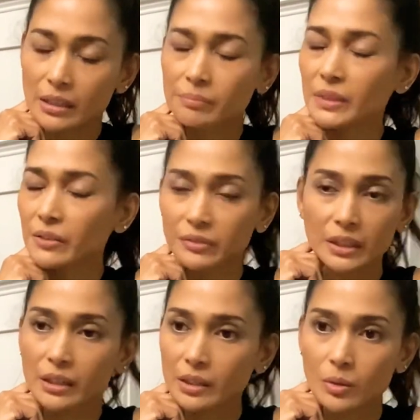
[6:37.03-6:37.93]
I'm
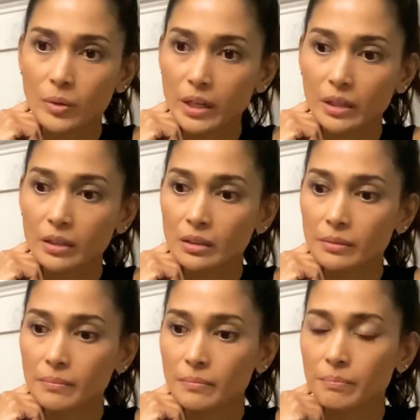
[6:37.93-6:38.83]
definitely gonna wear
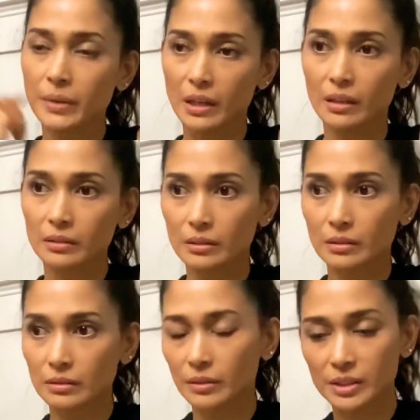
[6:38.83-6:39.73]
belt,
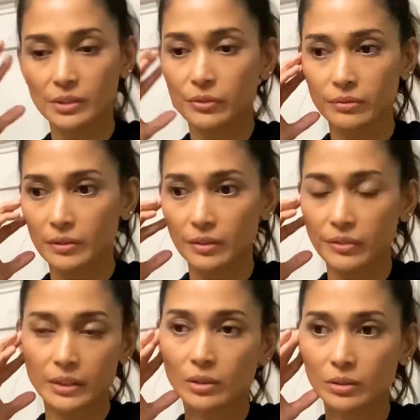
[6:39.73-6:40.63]
because if
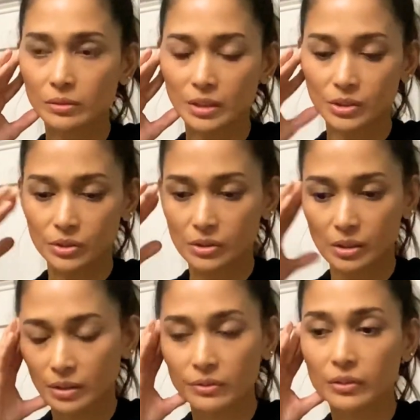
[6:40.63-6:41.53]
I don't, it's just
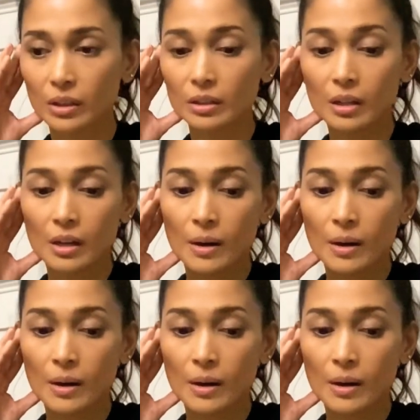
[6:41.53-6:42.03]
gonna fall.